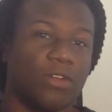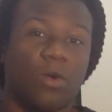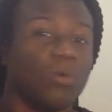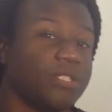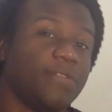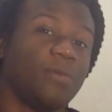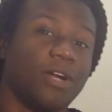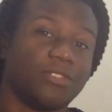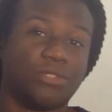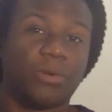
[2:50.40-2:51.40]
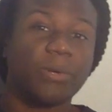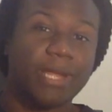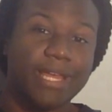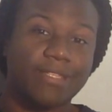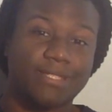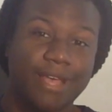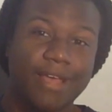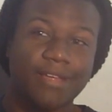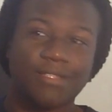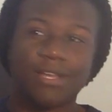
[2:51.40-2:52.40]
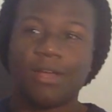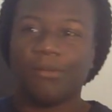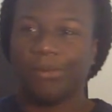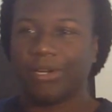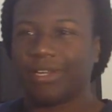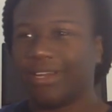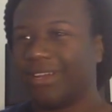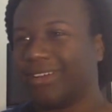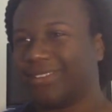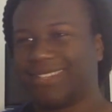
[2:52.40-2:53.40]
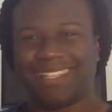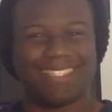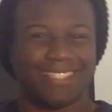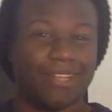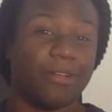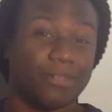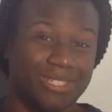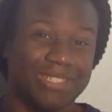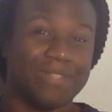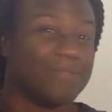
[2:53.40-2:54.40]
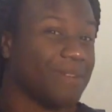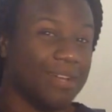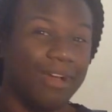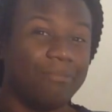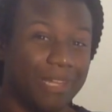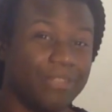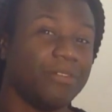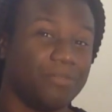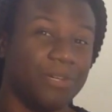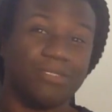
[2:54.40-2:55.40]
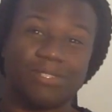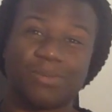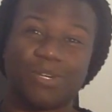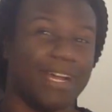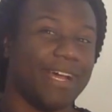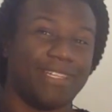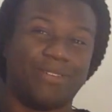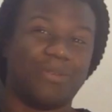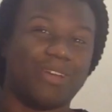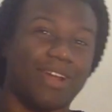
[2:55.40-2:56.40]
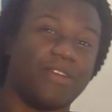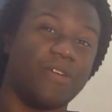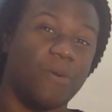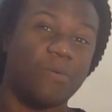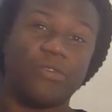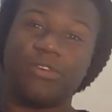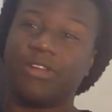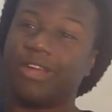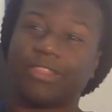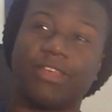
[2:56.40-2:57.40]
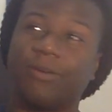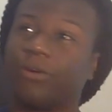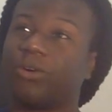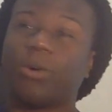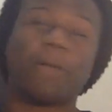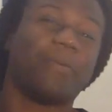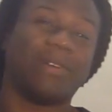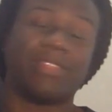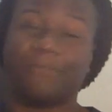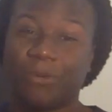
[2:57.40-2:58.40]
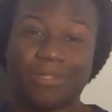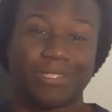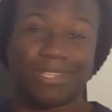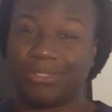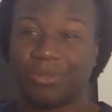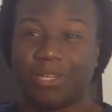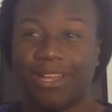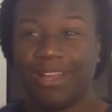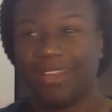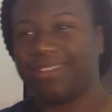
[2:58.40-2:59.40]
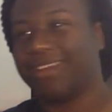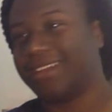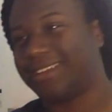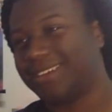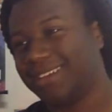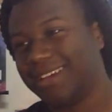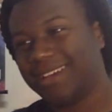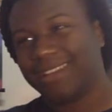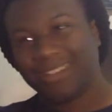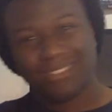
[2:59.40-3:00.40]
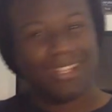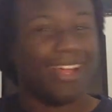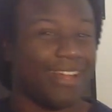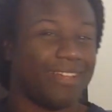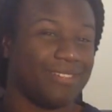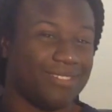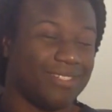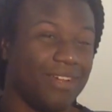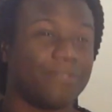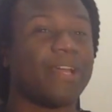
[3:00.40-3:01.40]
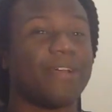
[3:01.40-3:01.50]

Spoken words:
Goldie Roger during his days. But just to tell you all the truth, I'm like Luffy on this one. I do not know nothing or crap about the void sentry. There's a lot of stuff